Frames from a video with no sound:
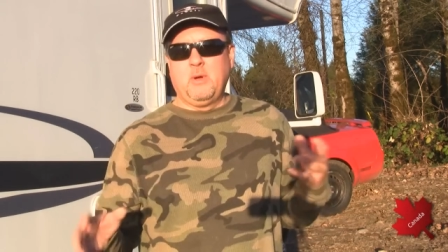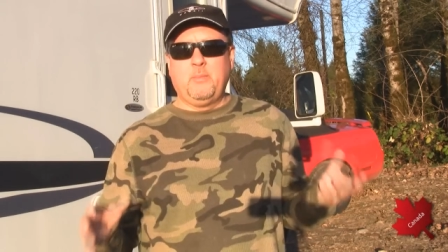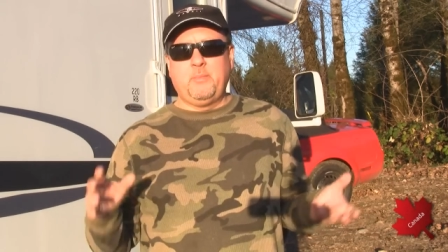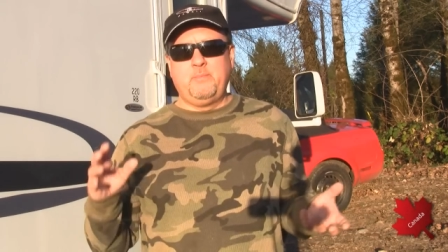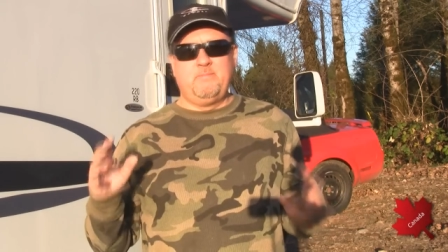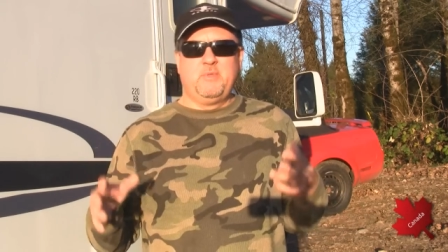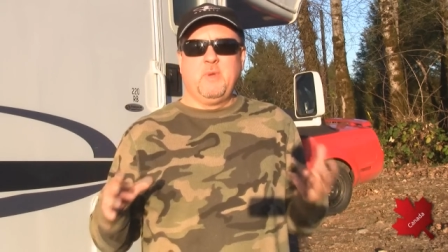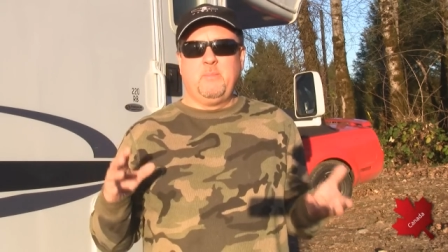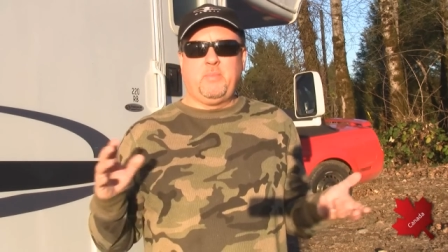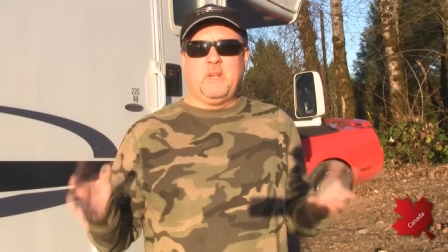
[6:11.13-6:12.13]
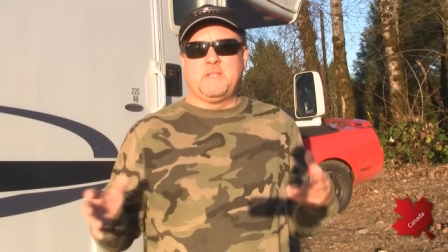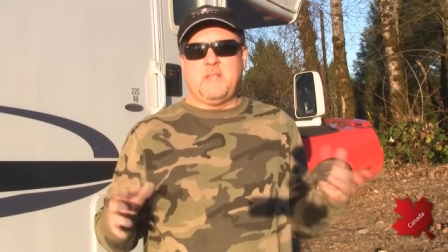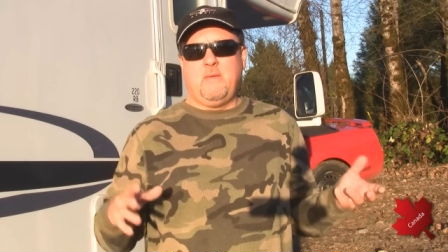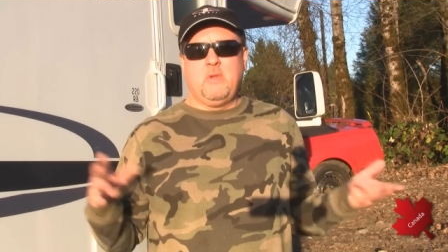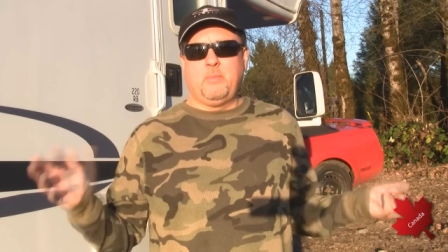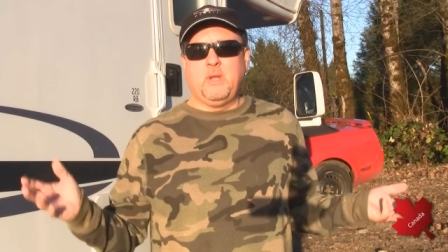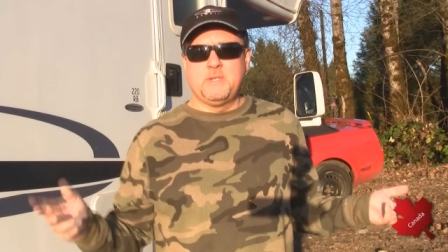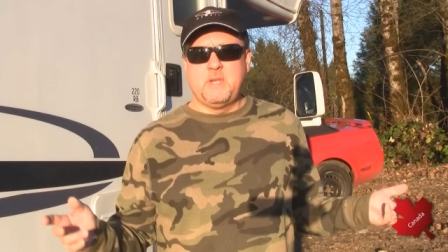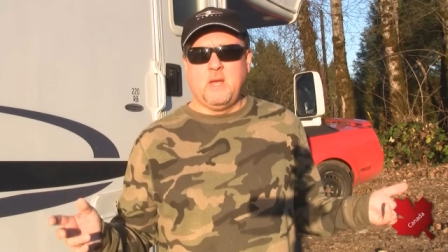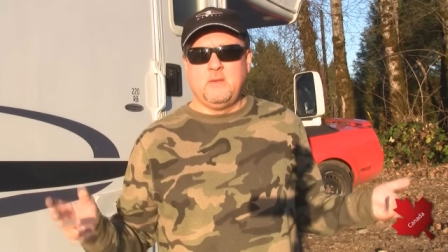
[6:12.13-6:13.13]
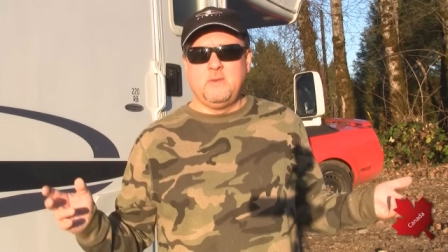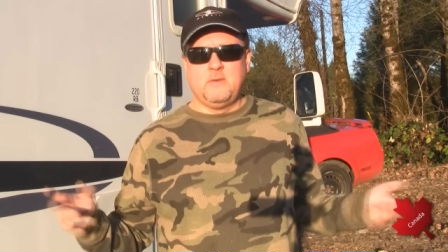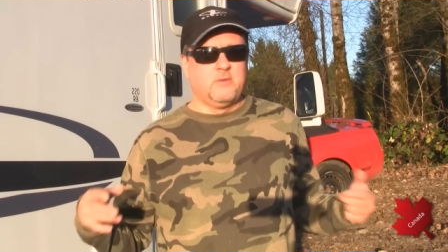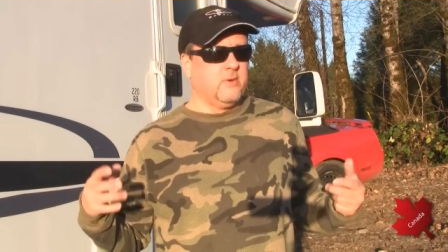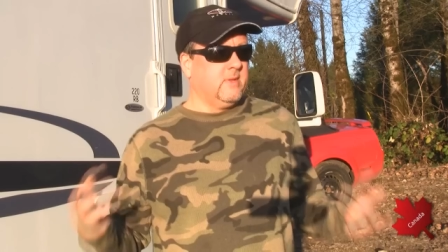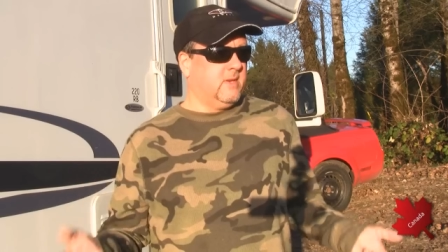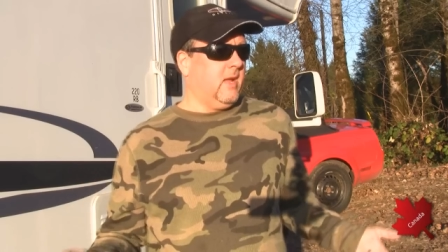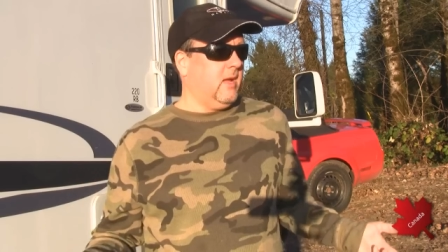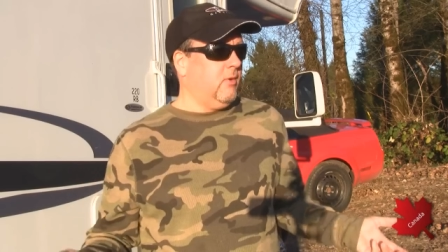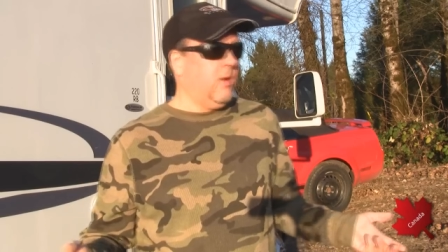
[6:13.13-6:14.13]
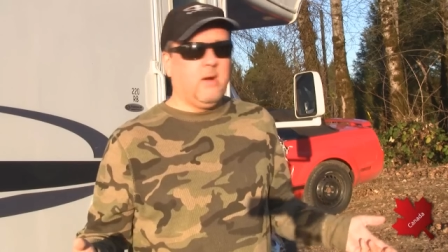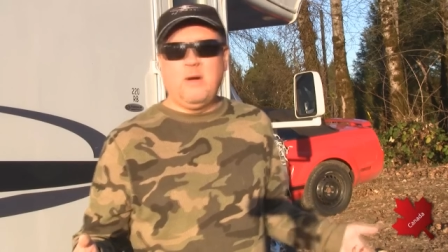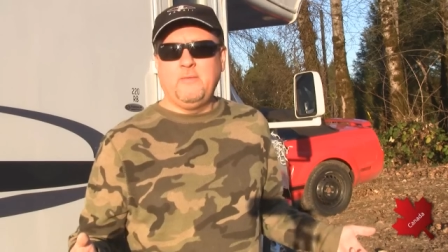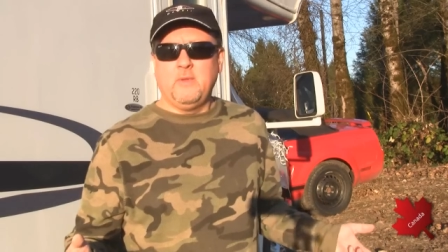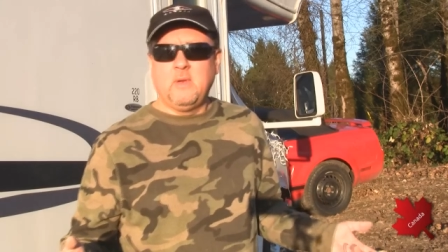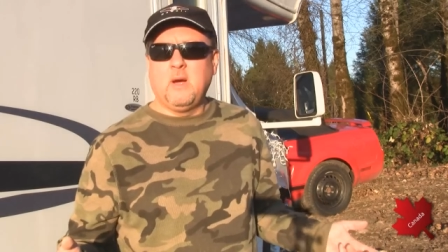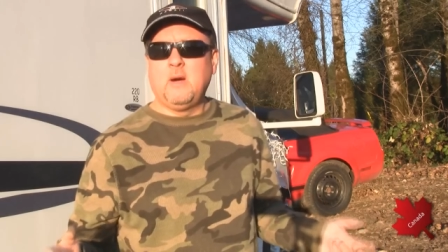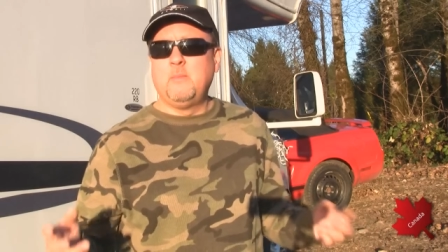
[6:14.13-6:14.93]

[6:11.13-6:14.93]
about between plus 7 and plus 10 during the day quite often.